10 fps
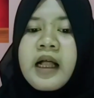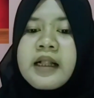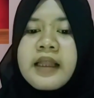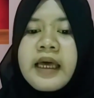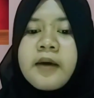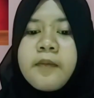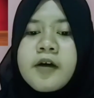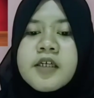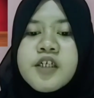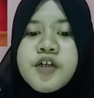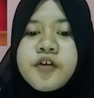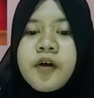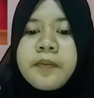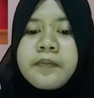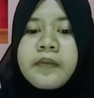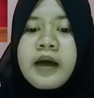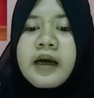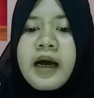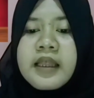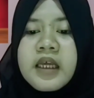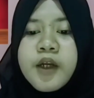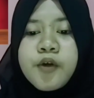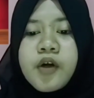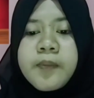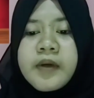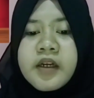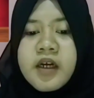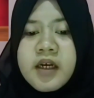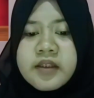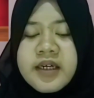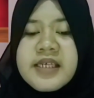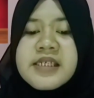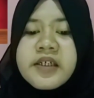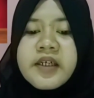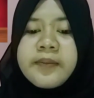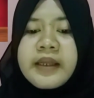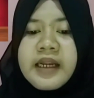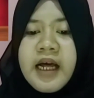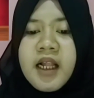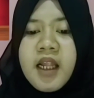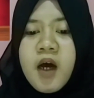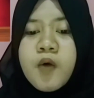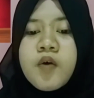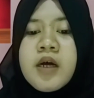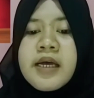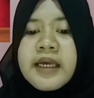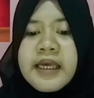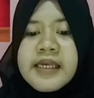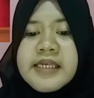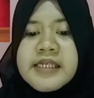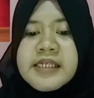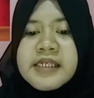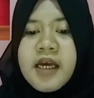Like most other European countries, criminal law is